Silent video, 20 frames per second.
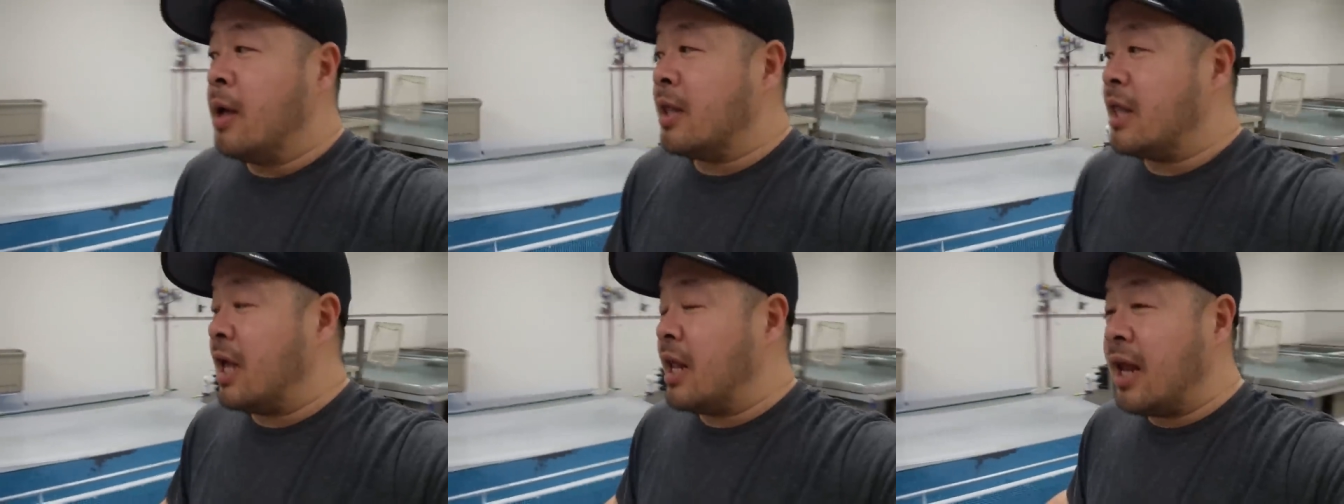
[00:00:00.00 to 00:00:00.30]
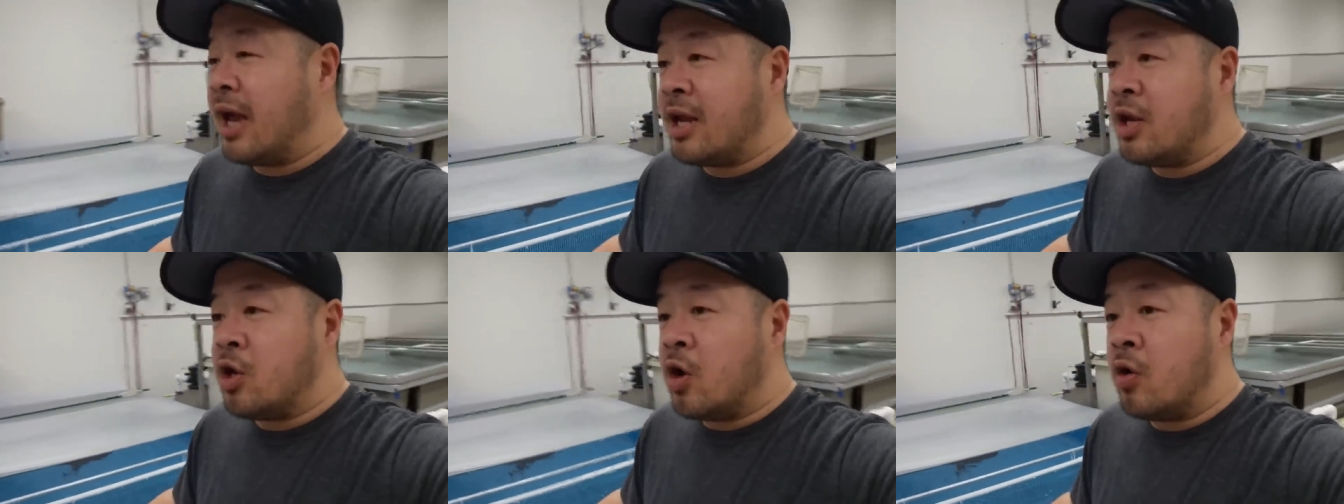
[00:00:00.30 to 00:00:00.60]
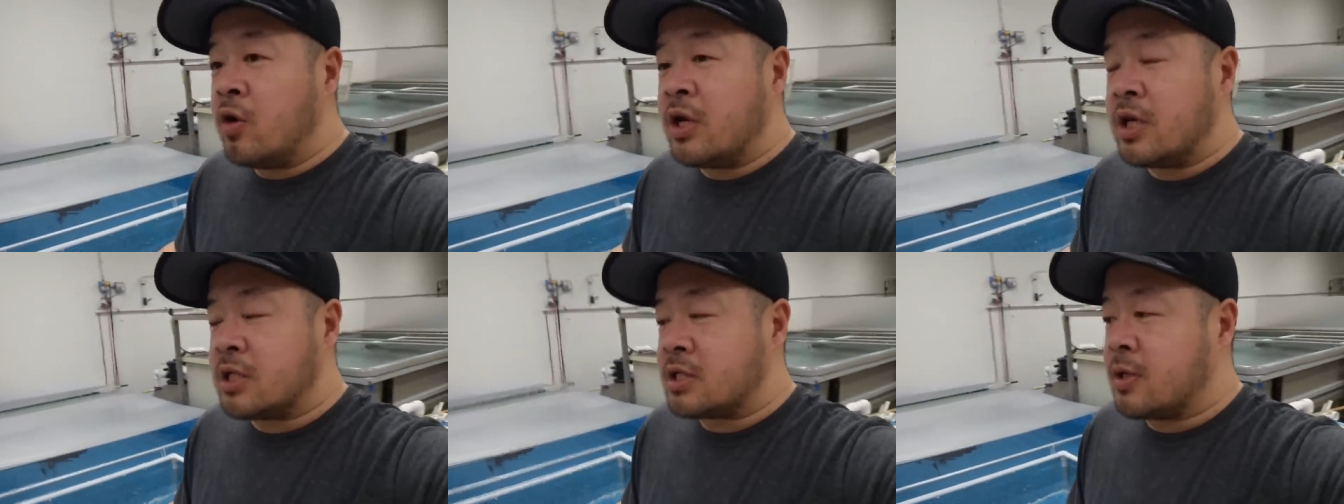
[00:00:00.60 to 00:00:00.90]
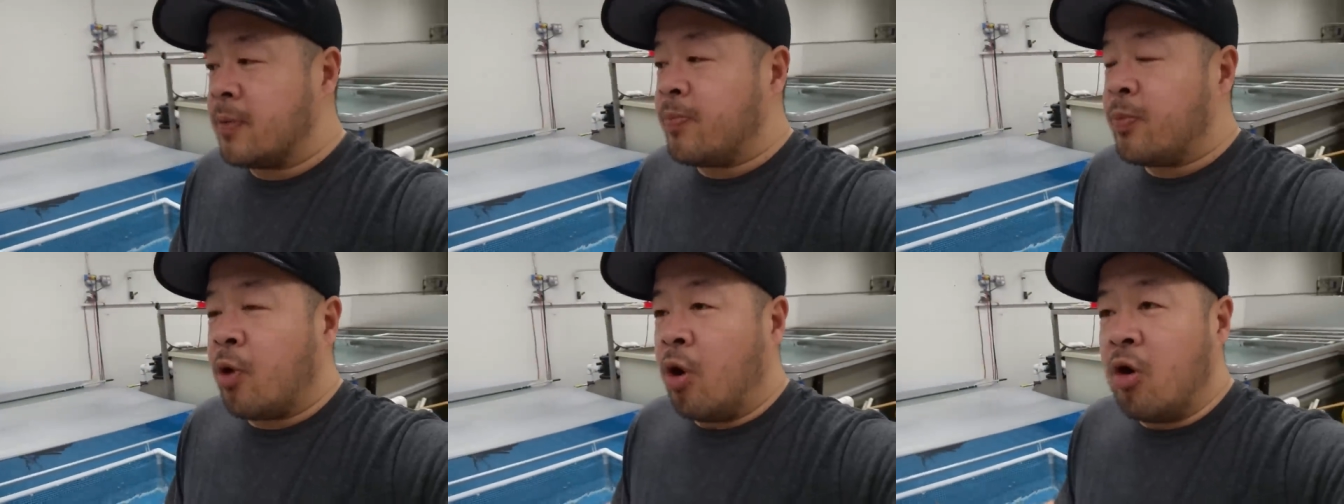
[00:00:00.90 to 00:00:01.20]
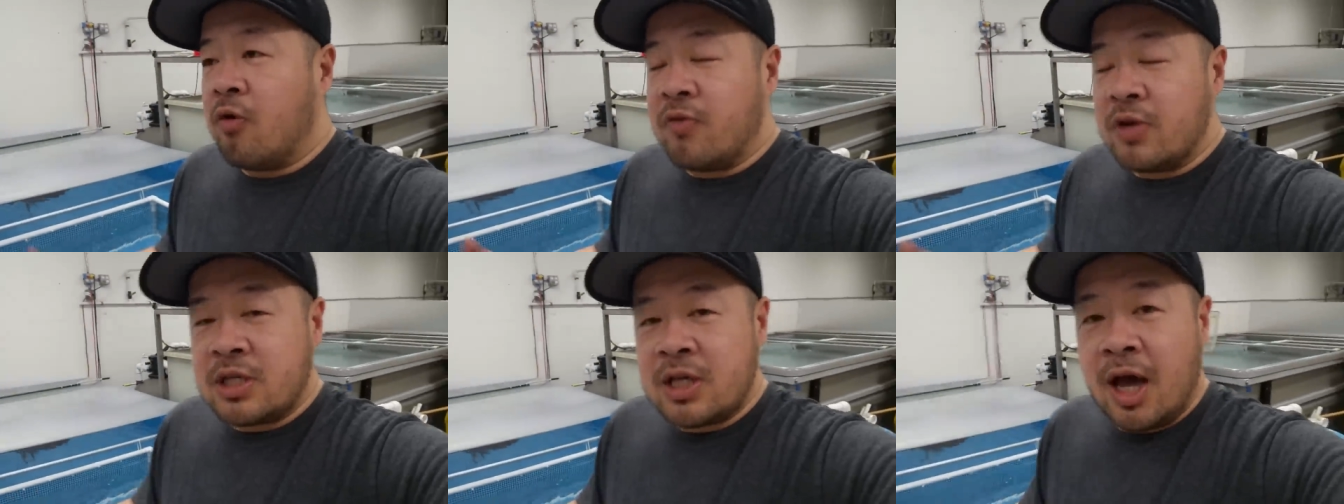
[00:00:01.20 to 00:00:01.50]
Then I noticed
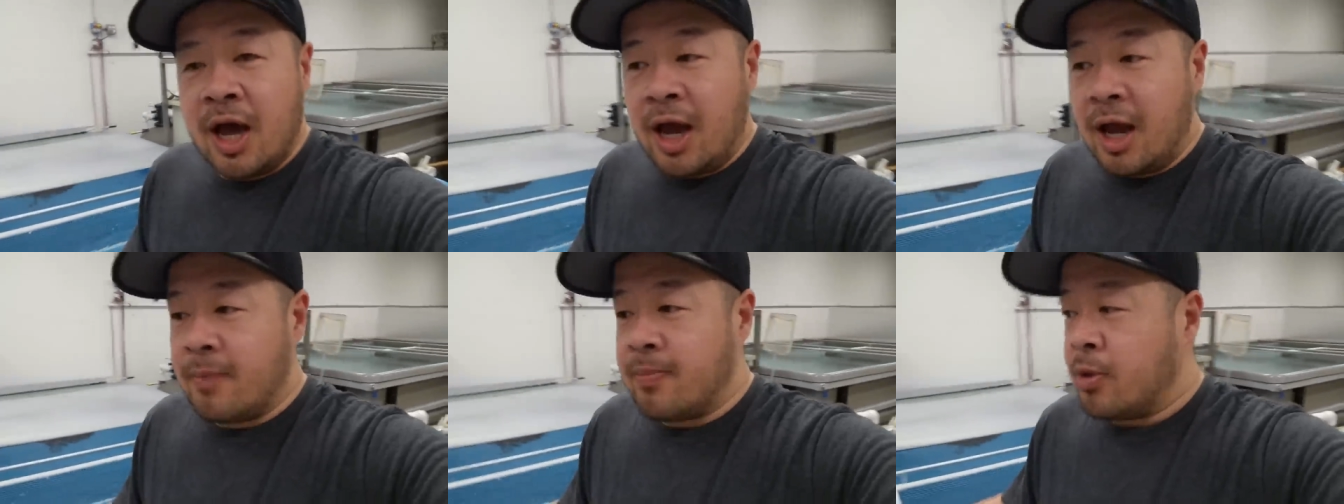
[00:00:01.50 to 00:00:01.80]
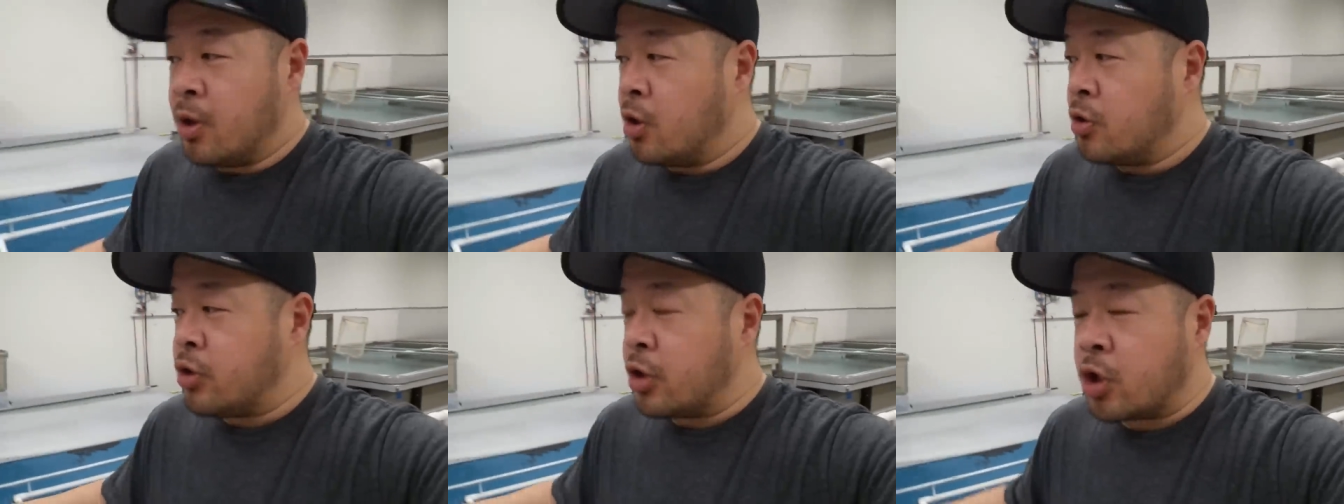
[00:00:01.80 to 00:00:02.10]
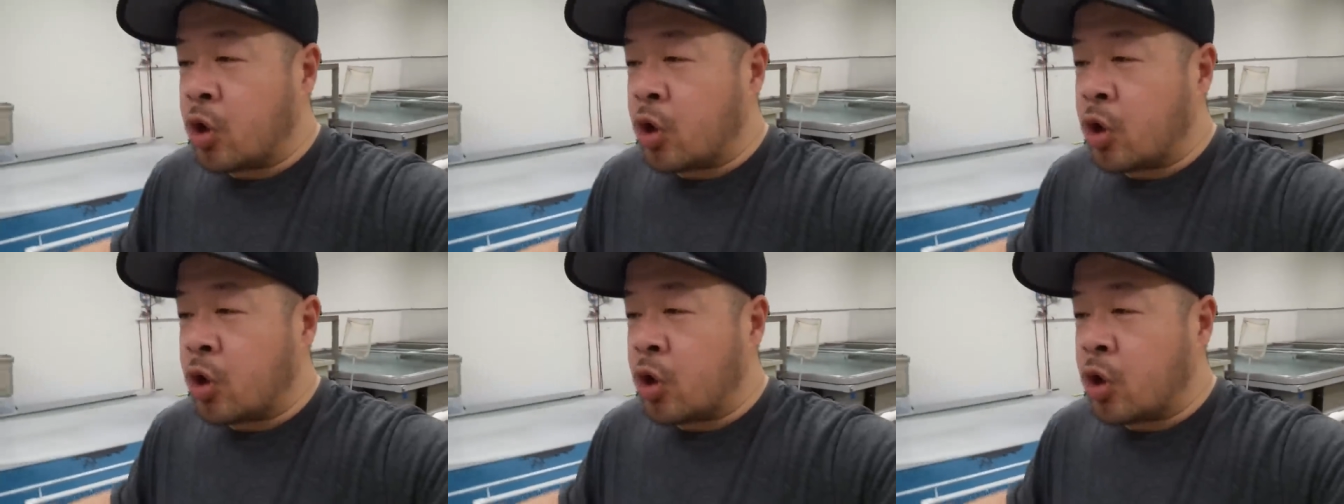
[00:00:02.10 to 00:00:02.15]
over time, the